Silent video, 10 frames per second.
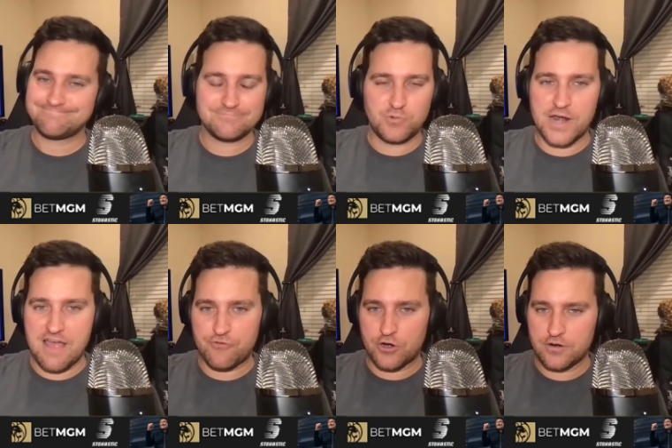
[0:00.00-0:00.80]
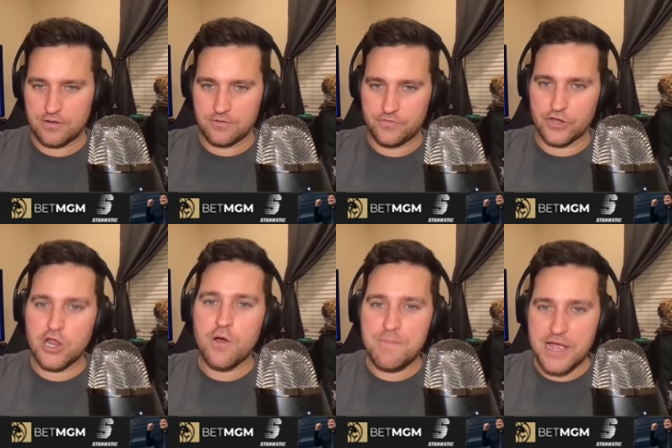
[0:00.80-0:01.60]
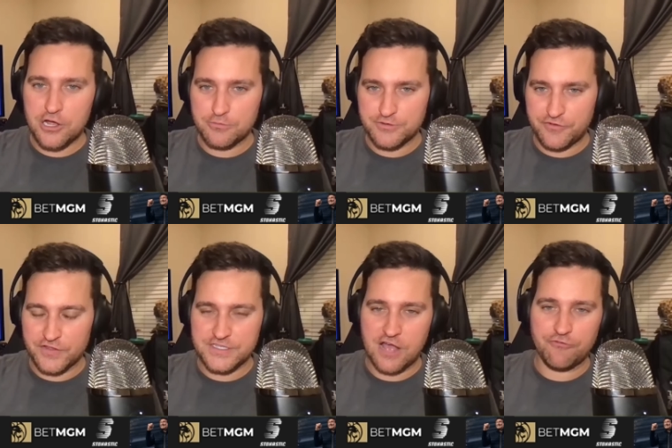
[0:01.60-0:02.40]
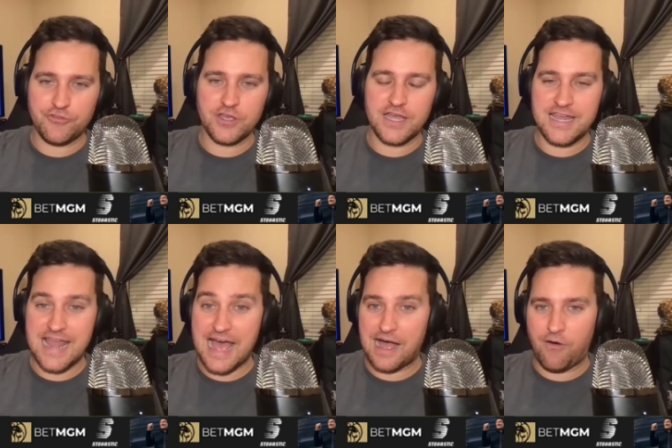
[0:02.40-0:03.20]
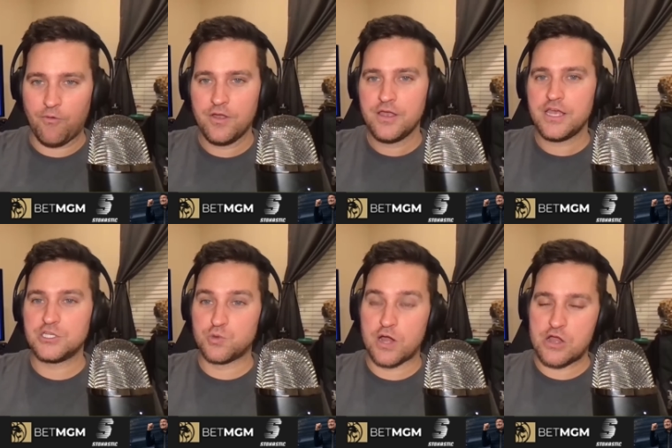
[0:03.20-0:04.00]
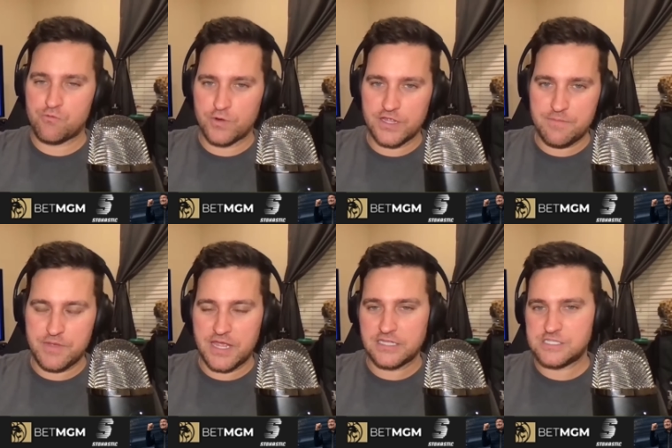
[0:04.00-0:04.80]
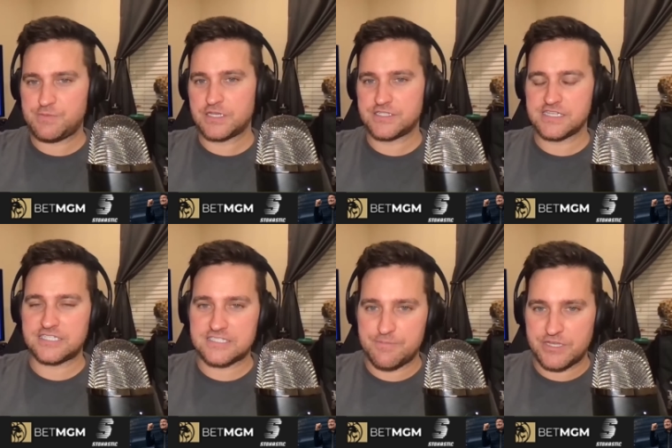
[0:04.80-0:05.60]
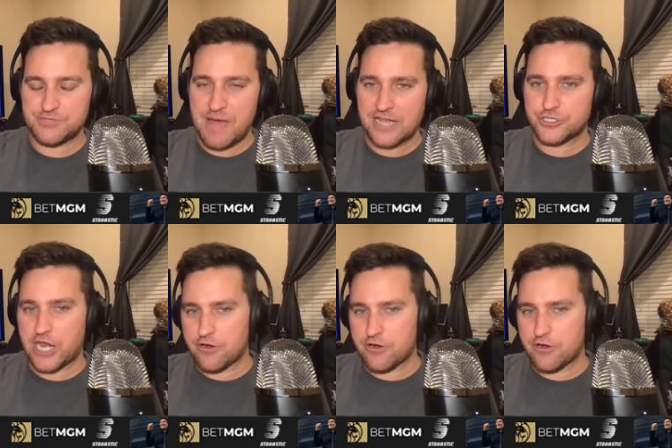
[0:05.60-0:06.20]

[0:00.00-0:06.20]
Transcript: Whatever. They're going back home to Philadelphia. And now is where it really begins because this is a mismatch.